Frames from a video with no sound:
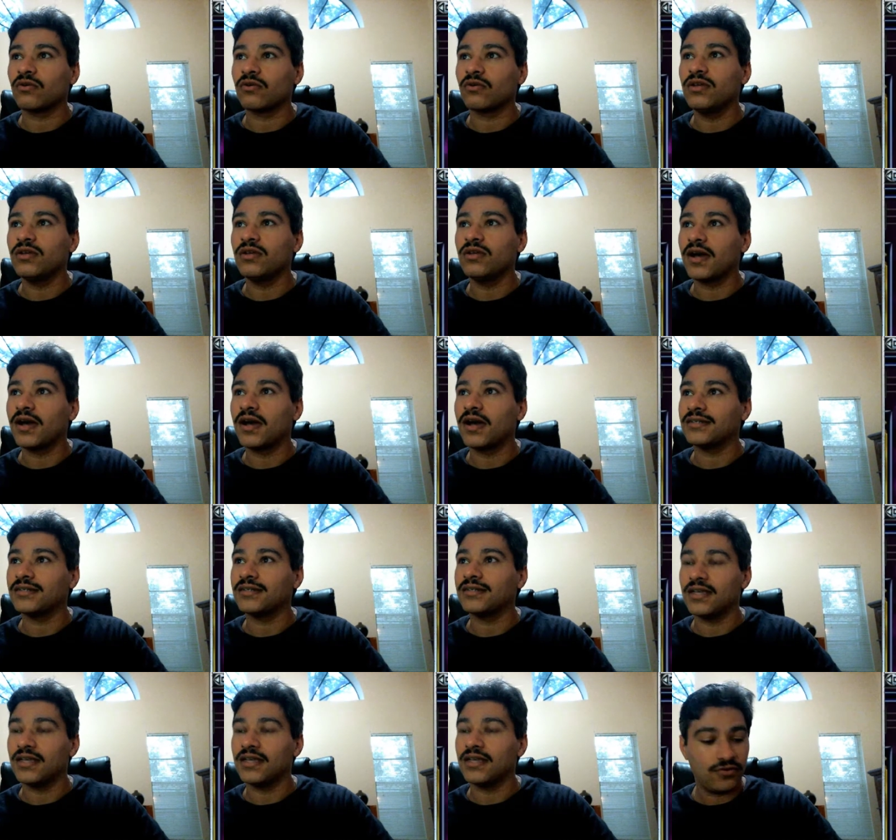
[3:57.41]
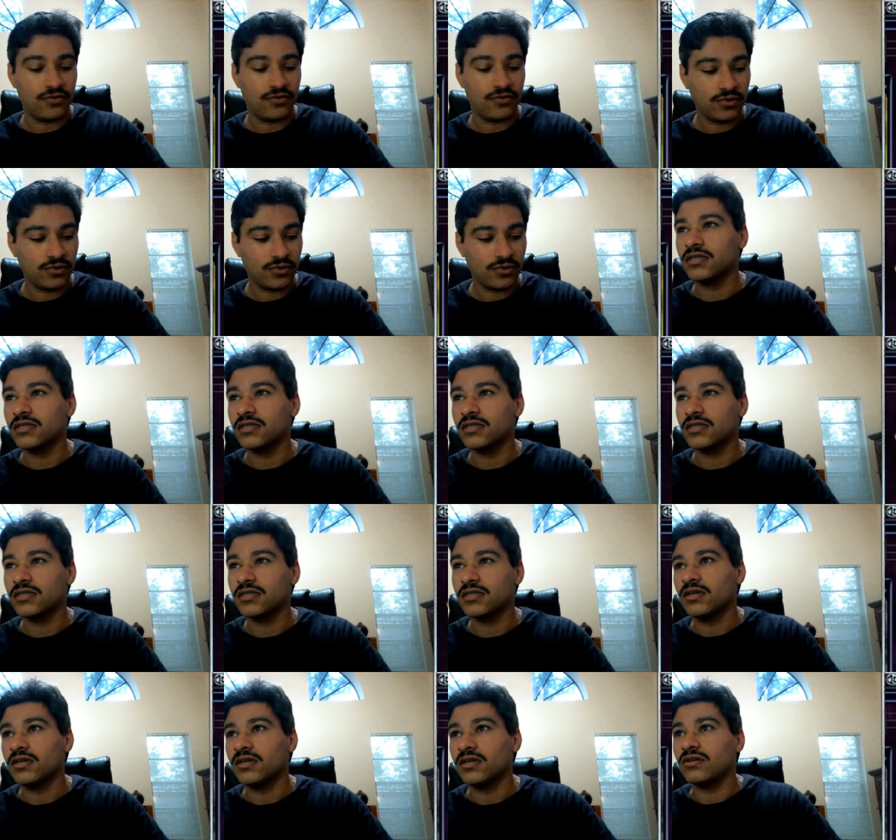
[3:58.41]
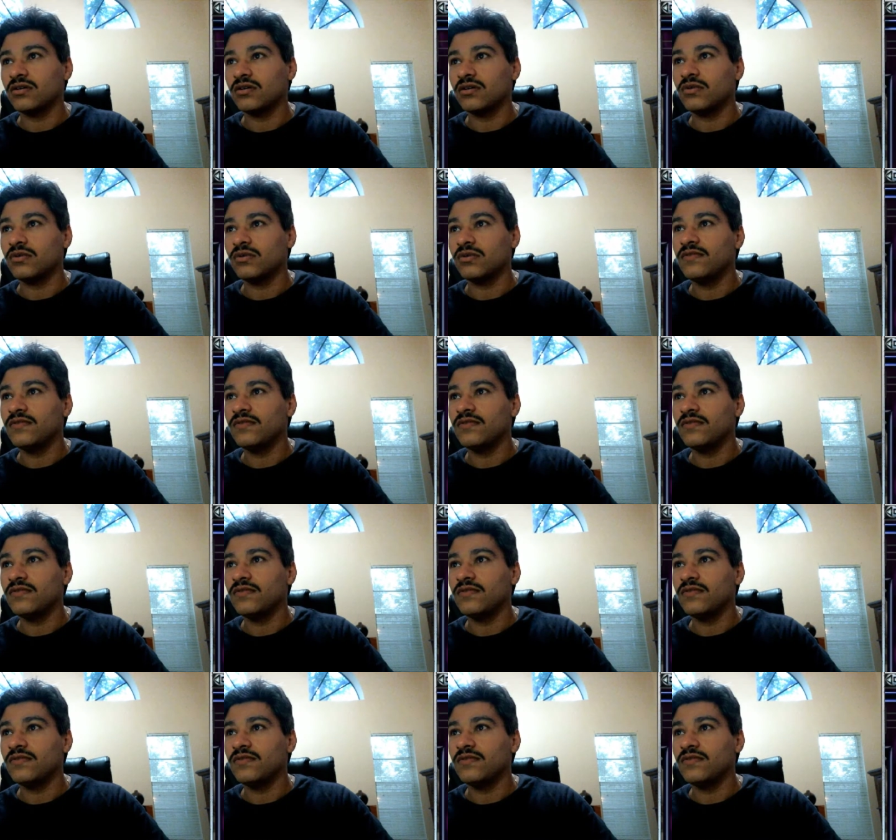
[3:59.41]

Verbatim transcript: we've got Xavier Woods, we've